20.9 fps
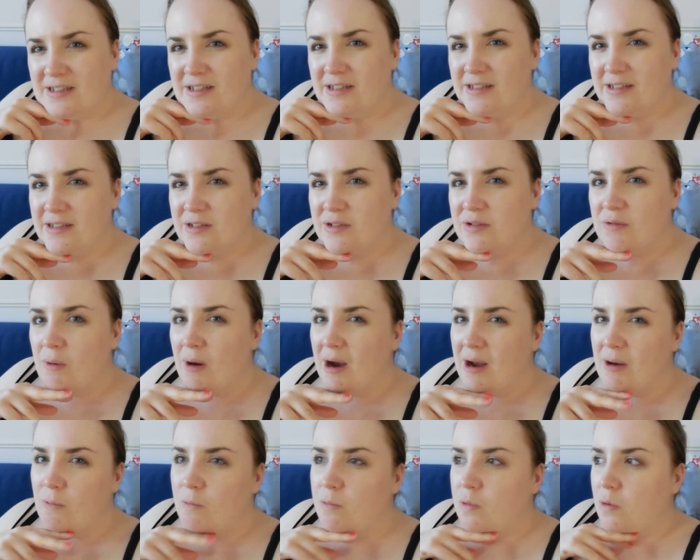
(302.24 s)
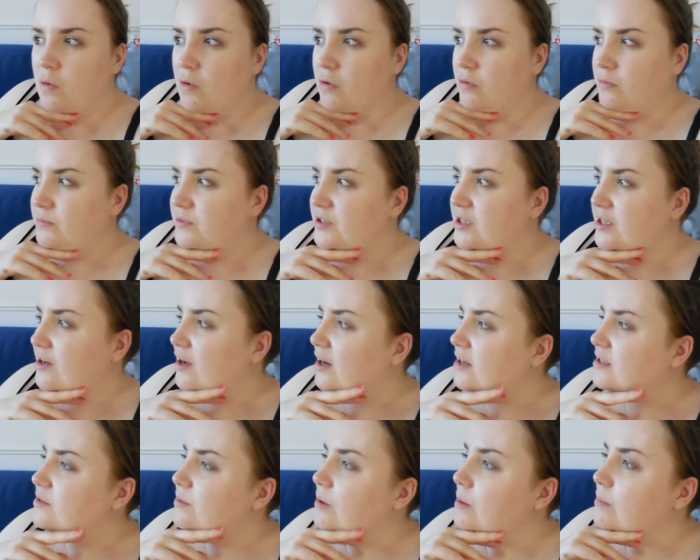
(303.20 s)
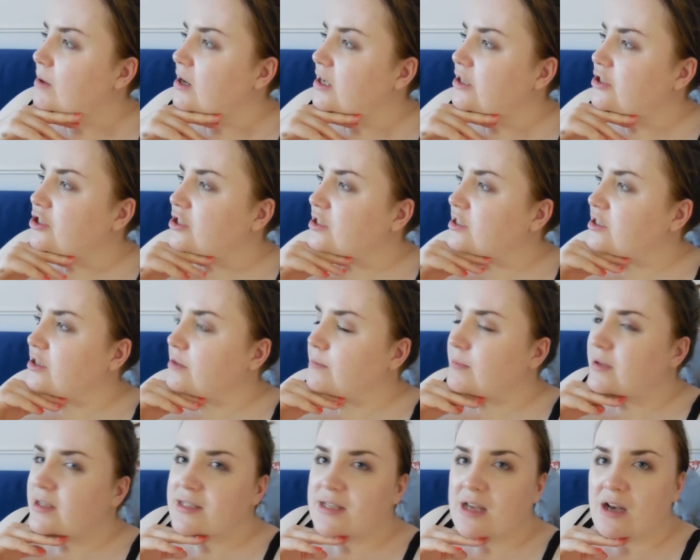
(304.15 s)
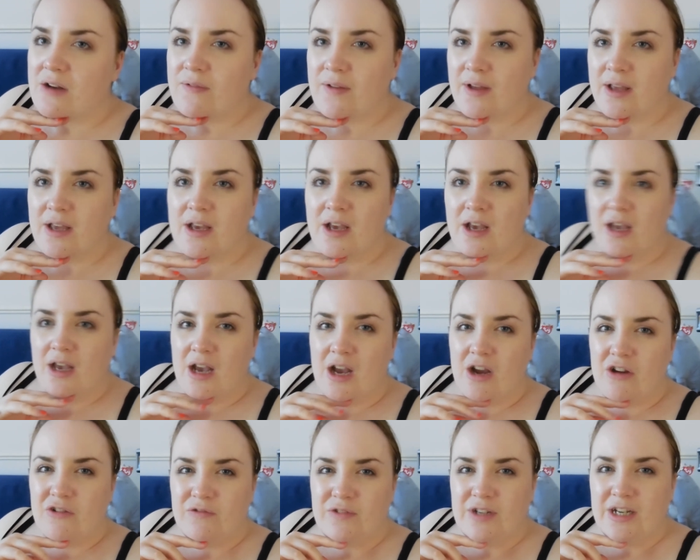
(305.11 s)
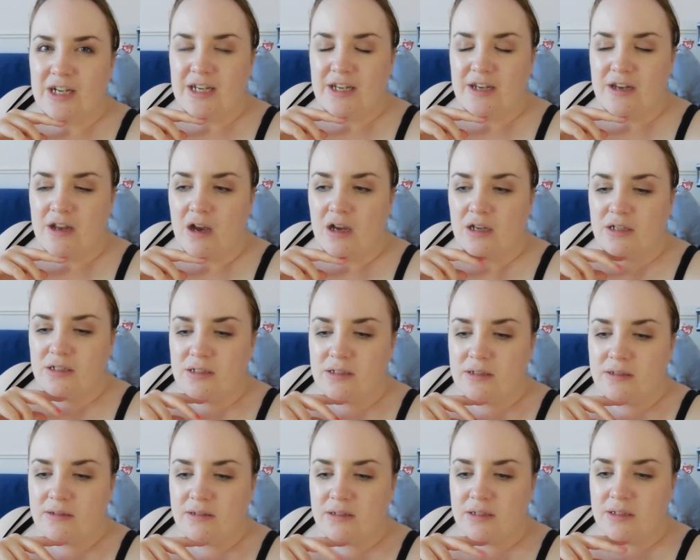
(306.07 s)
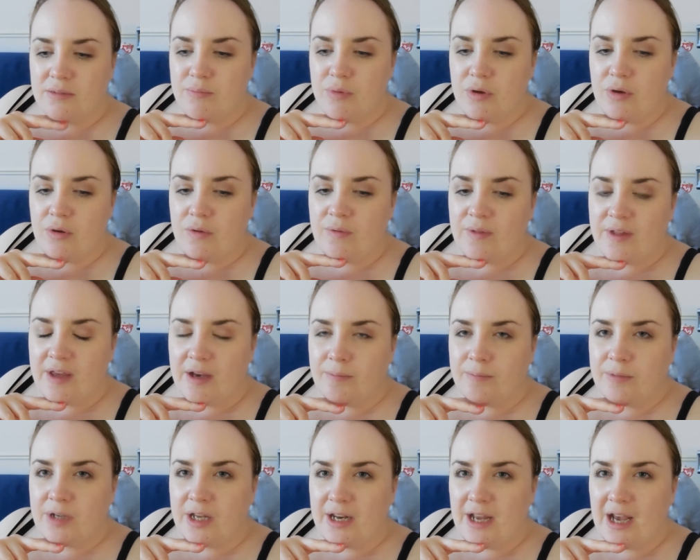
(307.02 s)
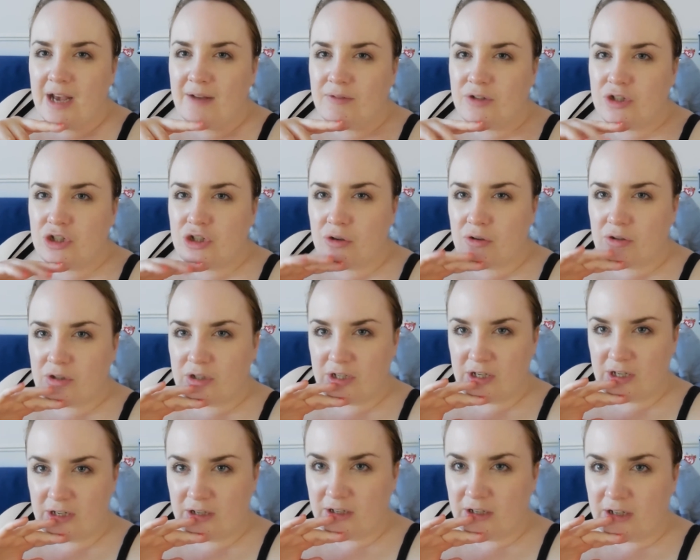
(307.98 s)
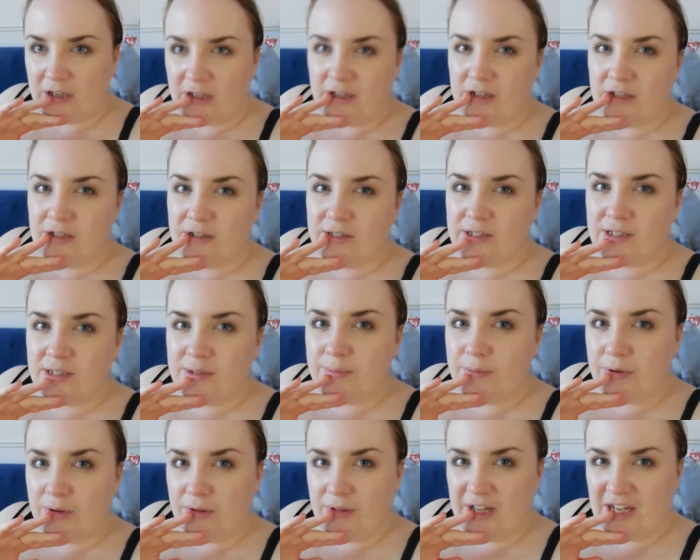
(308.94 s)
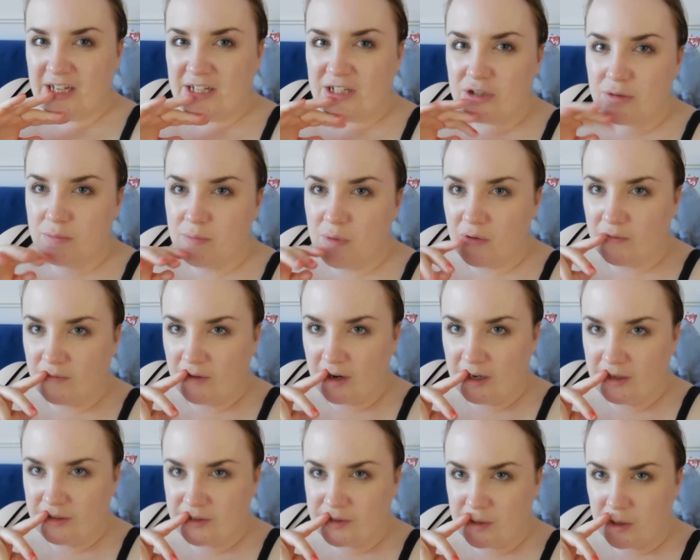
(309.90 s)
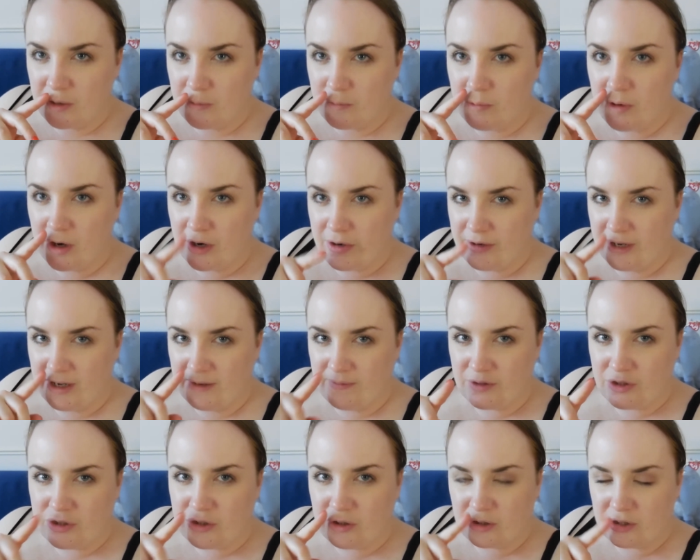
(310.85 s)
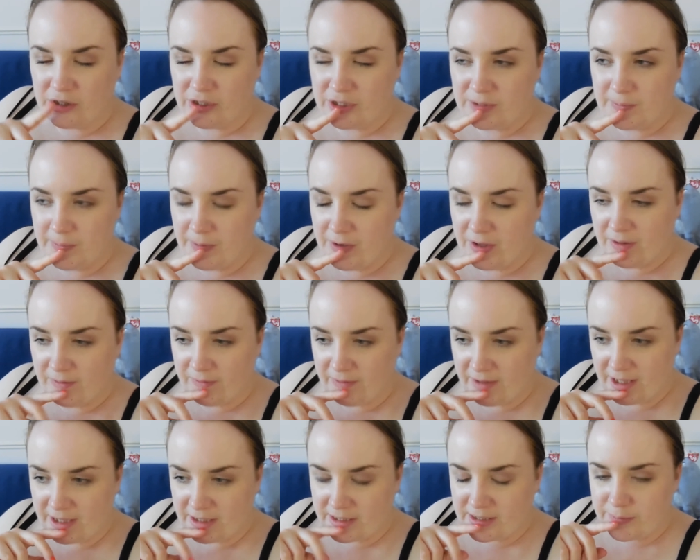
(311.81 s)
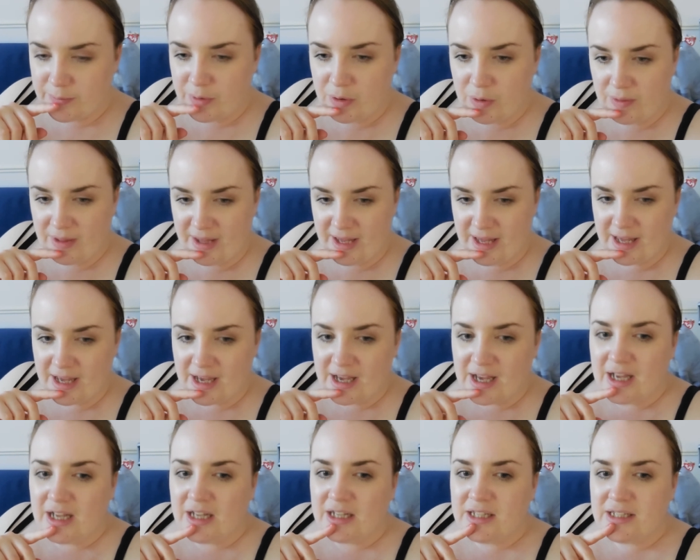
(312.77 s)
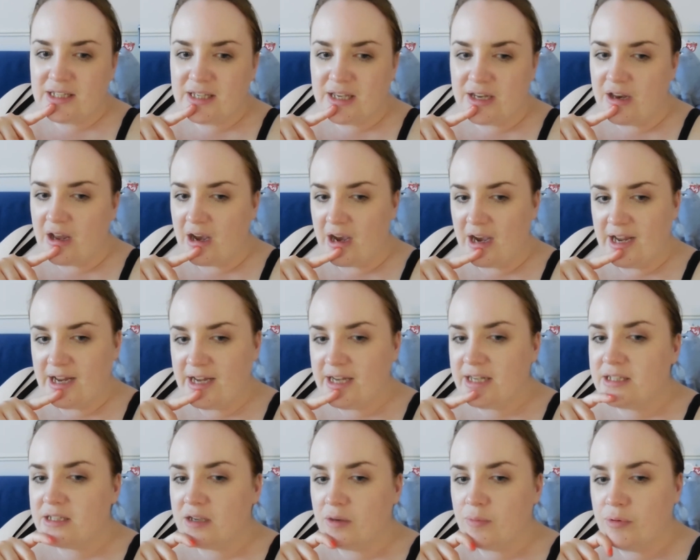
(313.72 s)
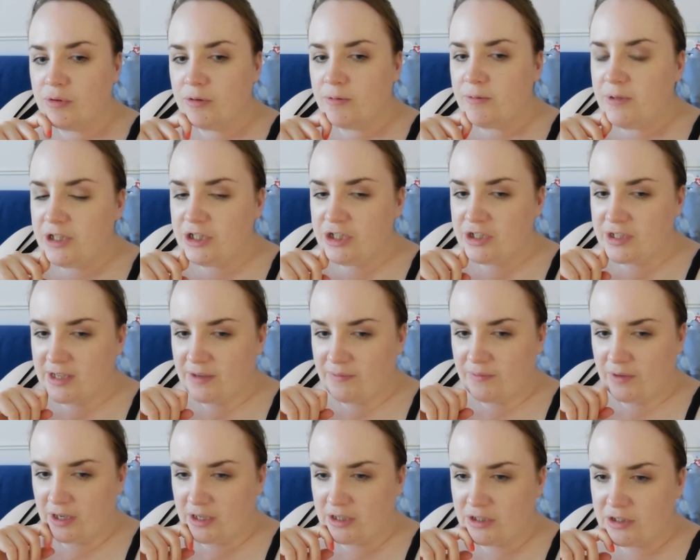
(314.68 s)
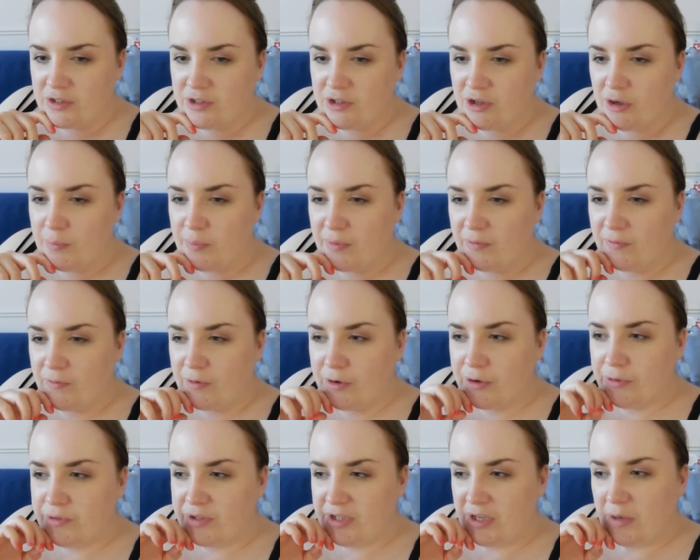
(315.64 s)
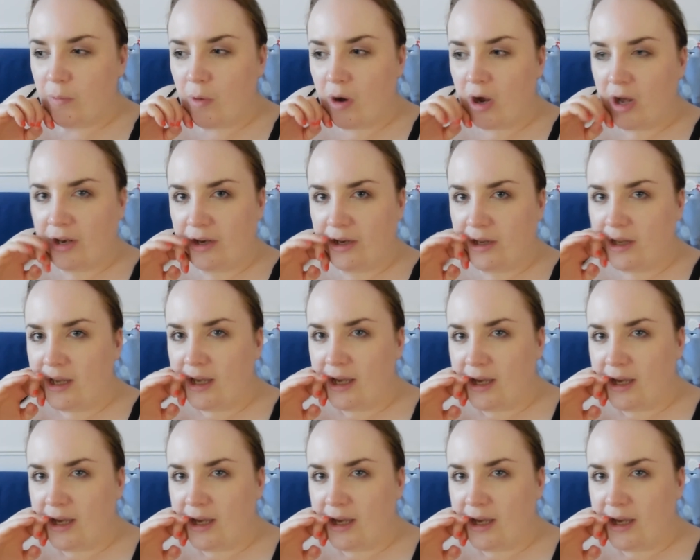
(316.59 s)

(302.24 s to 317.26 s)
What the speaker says: it's because it's quite warm tonight, so I might just do myself a really nice smoothie. I'm gonna have a chocolate smoothie tomorrow, so I won't have a chocolate smoothie tonight. I'll probably just have like a super fruity one.